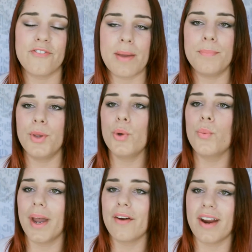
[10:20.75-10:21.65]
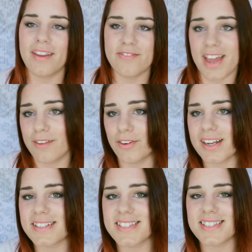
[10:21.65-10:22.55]
February
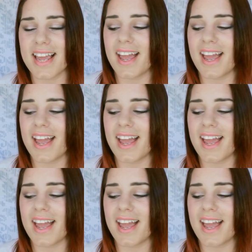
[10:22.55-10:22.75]
favorites.